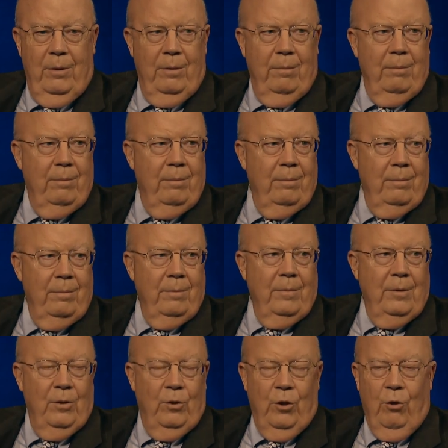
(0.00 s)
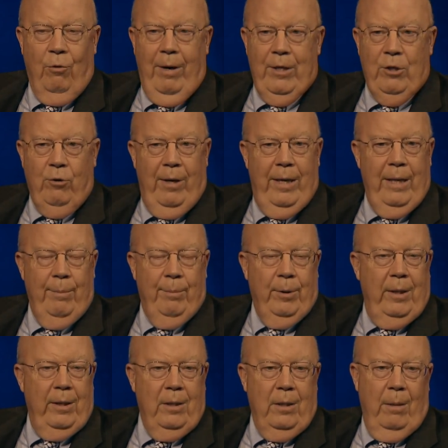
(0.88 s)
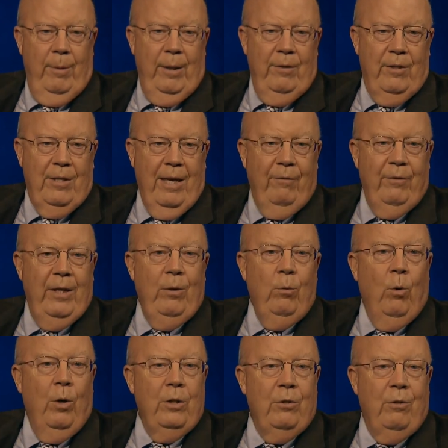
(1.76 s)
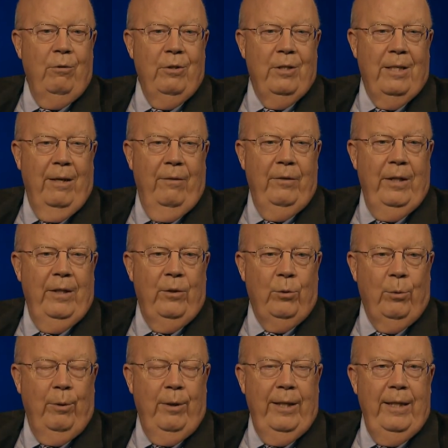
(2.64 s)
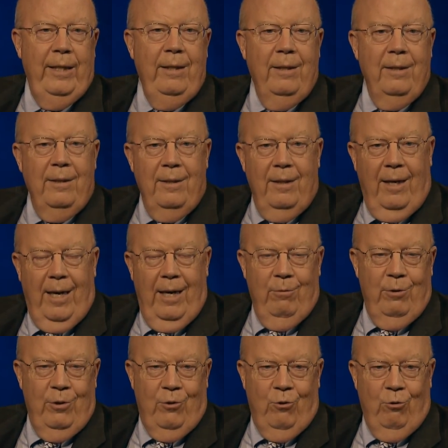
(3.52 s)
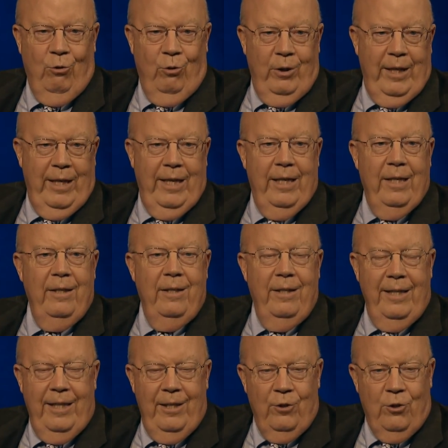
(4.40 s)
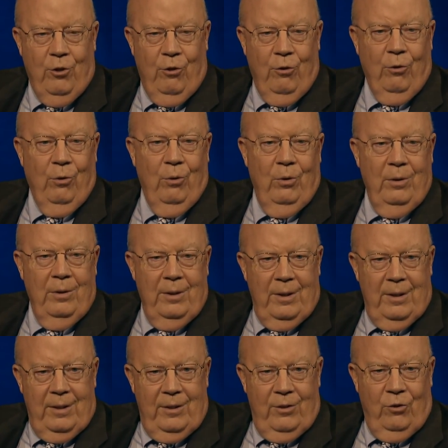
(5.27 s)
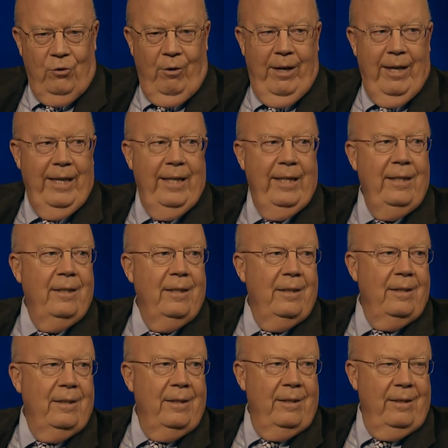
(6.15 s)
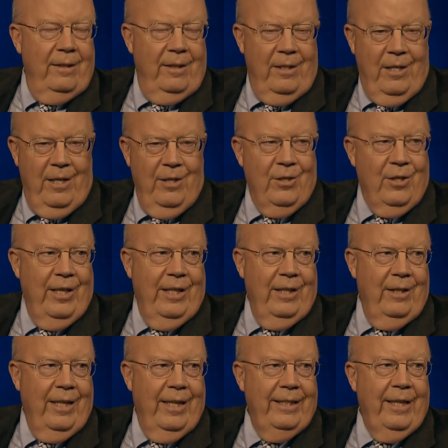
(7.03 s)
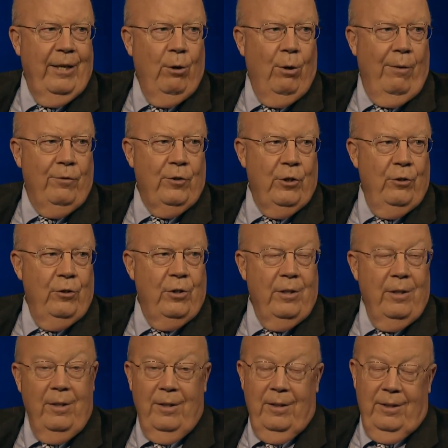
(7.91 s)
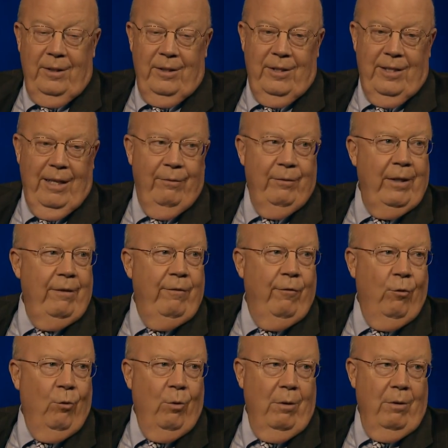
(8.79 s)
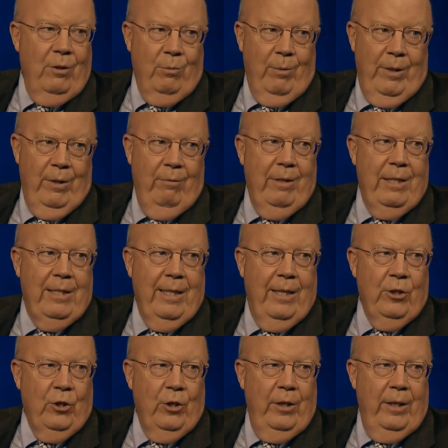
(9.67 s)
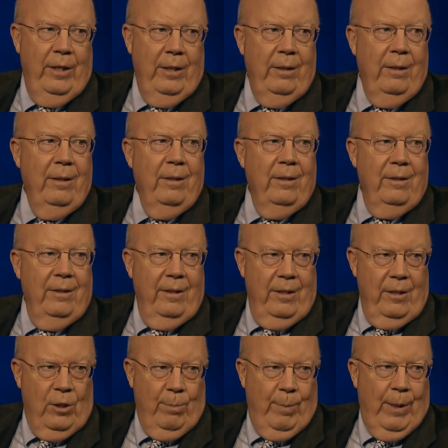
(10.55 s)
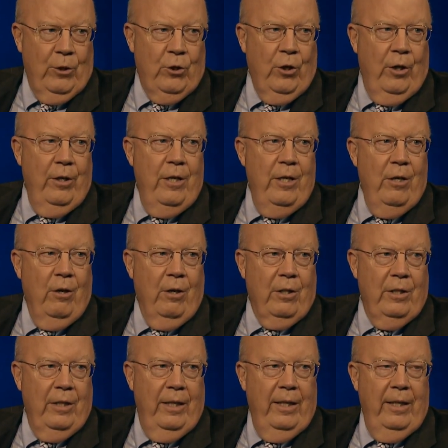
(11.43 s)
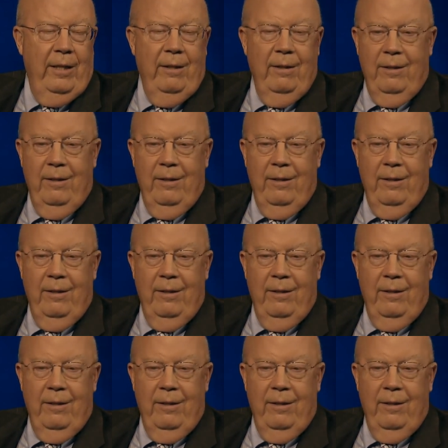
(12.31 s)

And, it was a great training place. I mean, 71 through 73, I was truly in internal training, assisting lending officers. 74 is when the recession hit, especially in New York City,